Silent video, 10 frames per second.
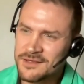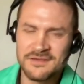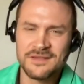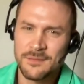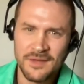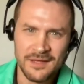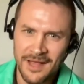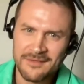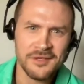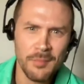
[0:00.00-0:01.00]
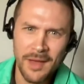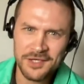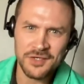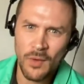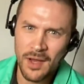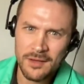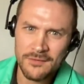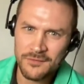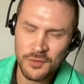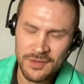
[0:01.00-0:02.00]
it just seems like that's the Apache way
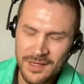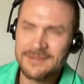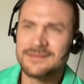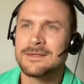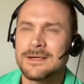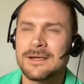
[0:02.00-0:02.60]
of doing yeah. things.